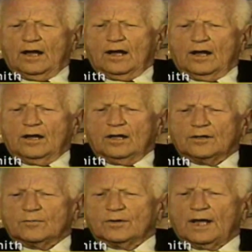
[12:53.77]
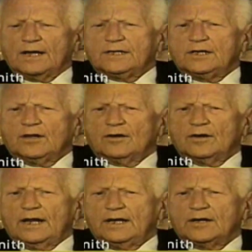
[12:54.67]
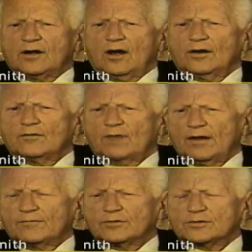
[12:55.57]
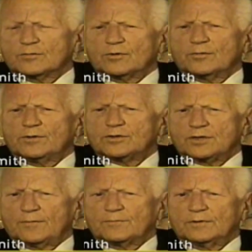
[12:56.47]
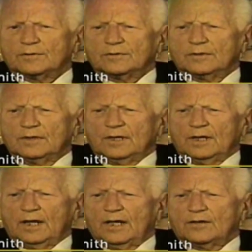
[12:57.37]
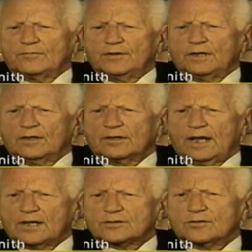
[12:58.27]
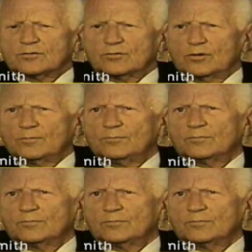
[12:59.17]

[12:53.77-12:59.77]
There were 1,980 Garland rifles that were to be shipped, and the Fidel Castro